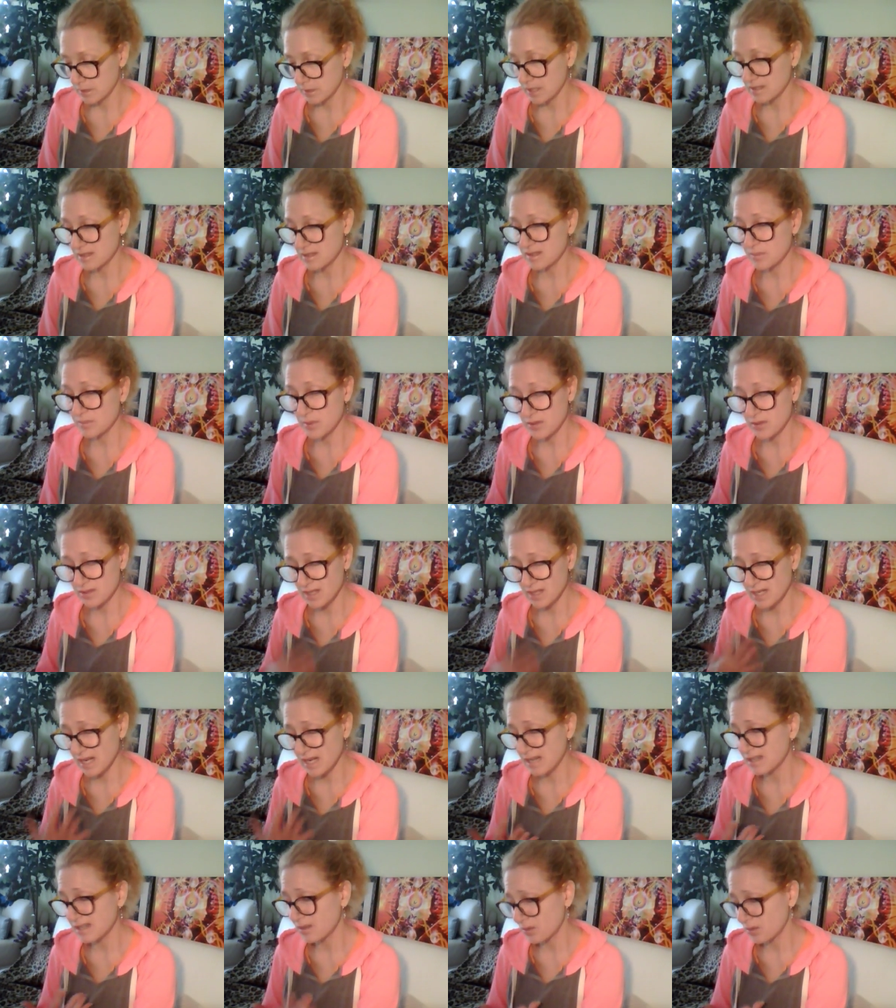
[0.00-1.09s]
And the spirit's
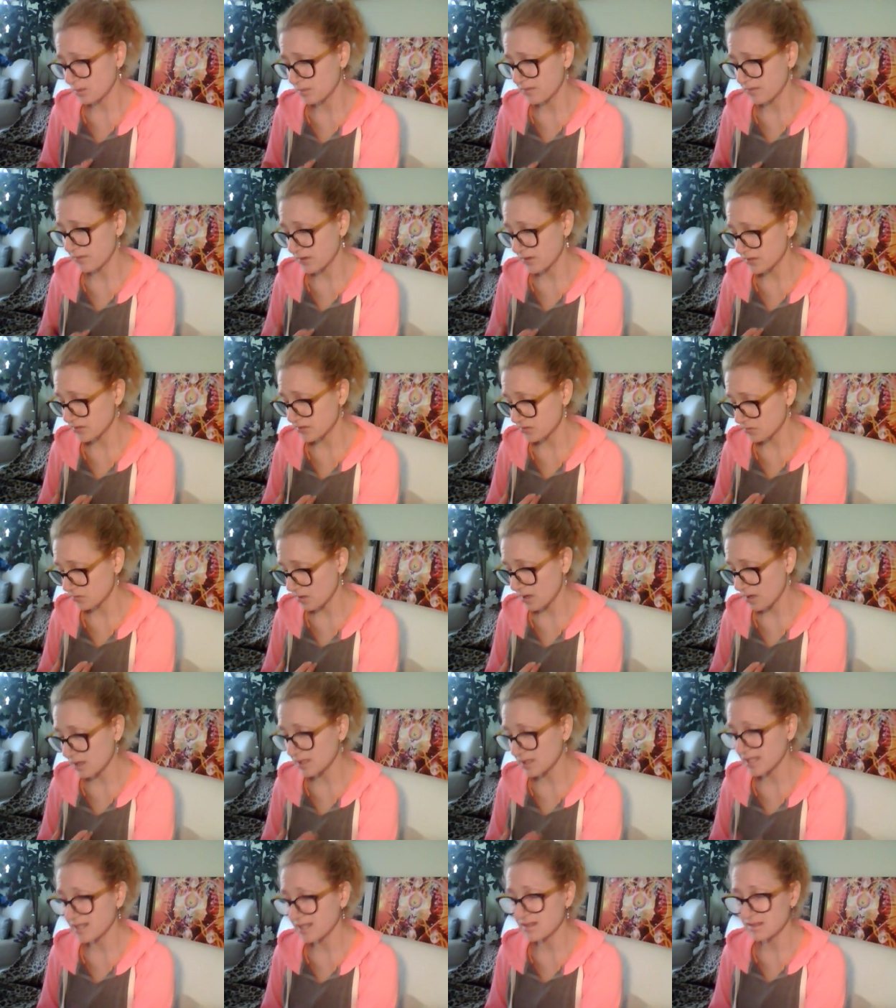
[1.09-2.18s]
connecting with me very
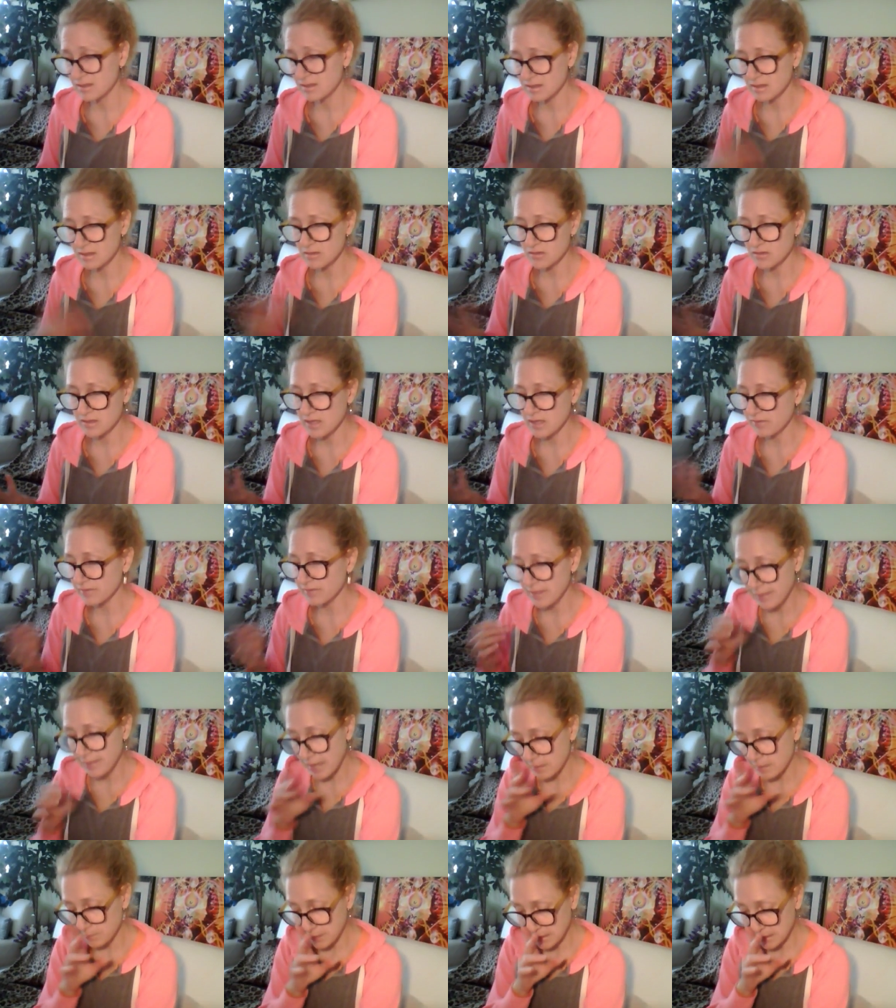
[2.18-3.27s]
strongly because there's definitely that